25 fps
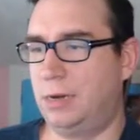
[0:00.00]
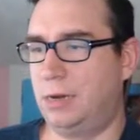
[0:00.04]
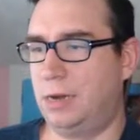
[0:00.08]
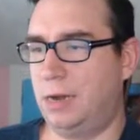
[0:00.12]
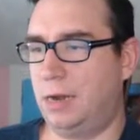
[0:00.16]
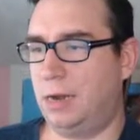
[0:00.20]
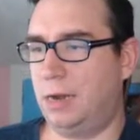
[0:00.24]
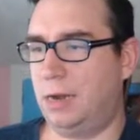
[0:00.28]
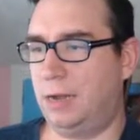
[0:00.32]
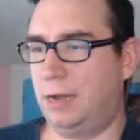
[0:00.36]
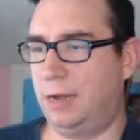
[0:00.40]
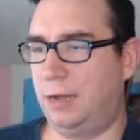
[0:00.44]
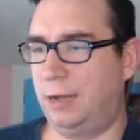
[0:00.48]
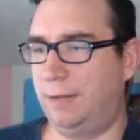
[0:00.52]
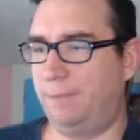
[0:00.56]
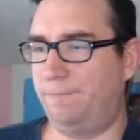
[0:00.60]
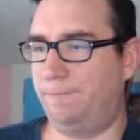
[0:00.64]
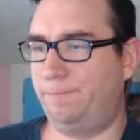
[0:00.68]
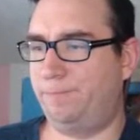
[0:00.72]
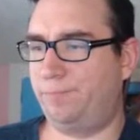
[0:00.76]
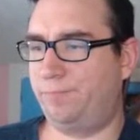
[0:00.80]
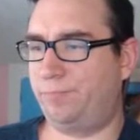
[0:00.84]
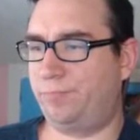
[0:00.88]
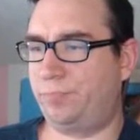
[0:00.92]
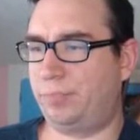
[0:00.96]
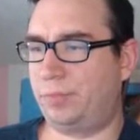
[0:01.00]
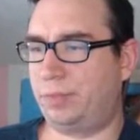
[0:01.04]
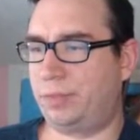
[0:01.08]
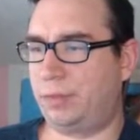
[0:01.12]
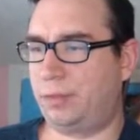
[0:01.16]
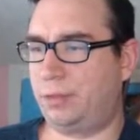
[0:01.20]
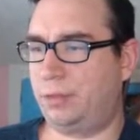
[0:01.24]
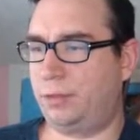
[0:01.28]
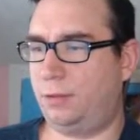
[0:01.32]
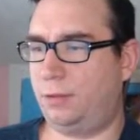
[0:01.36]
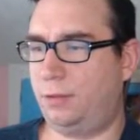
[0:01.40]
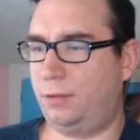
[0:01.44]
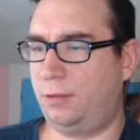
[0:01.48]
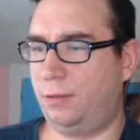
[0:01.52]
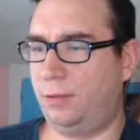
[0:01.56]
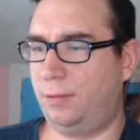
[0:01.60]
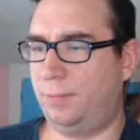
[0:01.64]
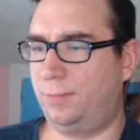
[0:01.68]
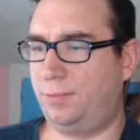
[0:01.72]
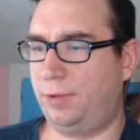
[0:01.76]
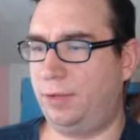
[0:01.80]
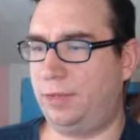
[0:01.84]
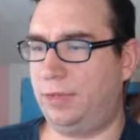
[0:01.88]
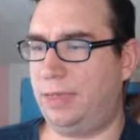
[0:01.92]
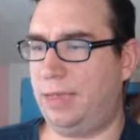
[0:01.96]

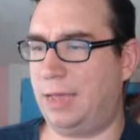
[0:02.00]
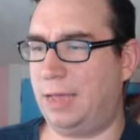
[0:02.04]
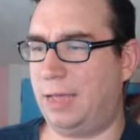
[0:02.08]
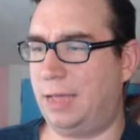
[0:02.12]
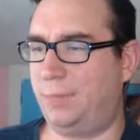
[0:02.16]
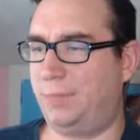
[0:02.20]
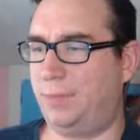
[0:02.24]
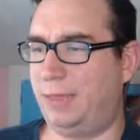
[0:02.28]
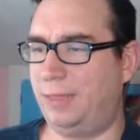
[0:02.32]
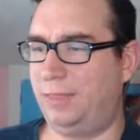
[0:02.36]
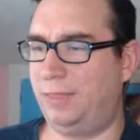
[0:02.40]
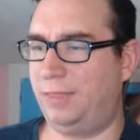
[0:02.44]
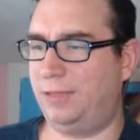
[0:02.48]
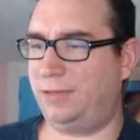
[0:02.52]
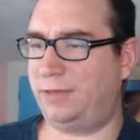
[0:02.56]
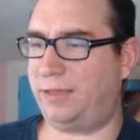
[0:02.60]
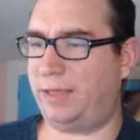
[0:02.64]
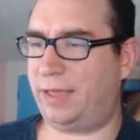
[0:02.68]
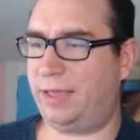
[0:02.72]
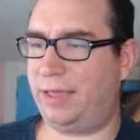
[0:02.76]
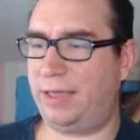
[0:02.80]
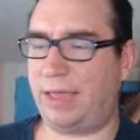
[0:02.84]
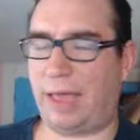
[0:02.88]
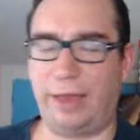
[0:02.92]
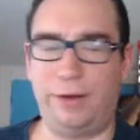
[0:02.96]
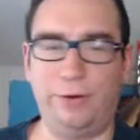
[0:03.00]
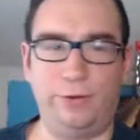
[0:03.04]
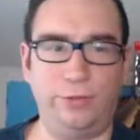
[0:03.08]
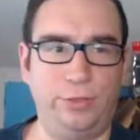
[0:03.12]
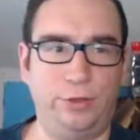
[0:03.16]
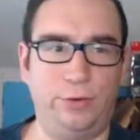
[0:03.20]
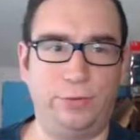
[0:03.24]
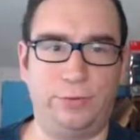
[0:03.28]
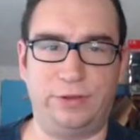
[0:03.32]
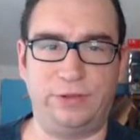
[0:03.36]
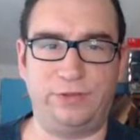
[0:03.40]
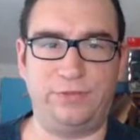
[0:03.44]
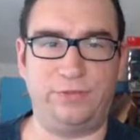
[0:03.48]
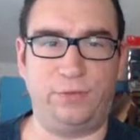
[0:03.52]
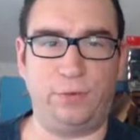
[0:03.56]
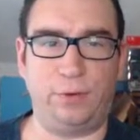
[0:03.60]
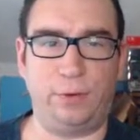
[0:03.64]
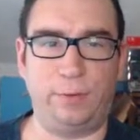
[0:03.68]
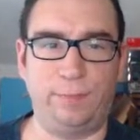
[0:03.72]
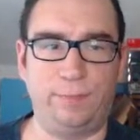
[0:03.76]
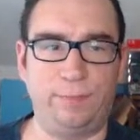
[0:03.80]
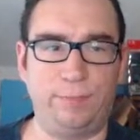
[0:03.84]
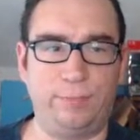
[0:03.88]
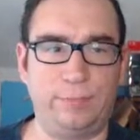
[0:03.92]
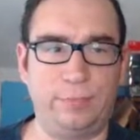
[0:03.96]
But yeah, this guy, I don't know what he's
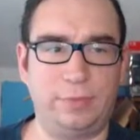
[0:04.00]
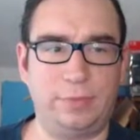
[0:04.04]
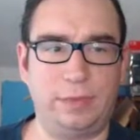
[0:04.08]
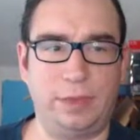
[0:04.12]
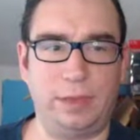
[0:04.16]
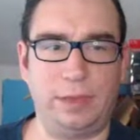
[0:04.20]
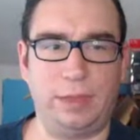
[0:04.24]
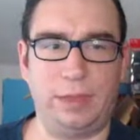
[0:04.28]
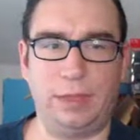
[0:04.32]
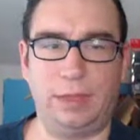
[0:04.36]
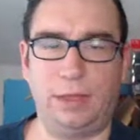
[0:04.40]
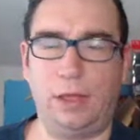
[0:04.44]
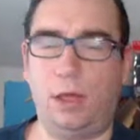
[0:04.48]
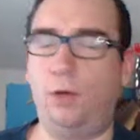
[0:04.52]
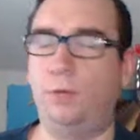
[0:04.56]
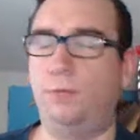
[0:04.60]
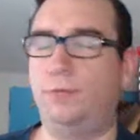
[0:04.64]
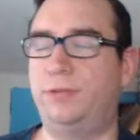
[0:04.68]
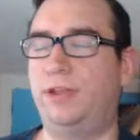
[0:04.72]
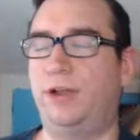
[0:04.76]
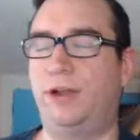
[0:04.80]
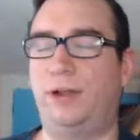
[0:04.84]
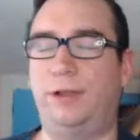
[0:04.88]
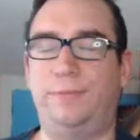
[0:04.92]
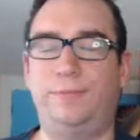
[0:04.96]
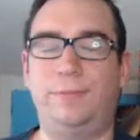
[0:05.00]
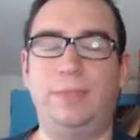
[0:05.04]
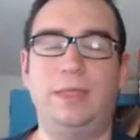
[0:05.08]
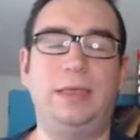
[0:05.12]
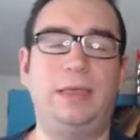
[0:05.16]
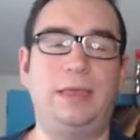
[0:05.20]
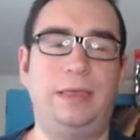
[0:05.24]
for. Oh, sorry.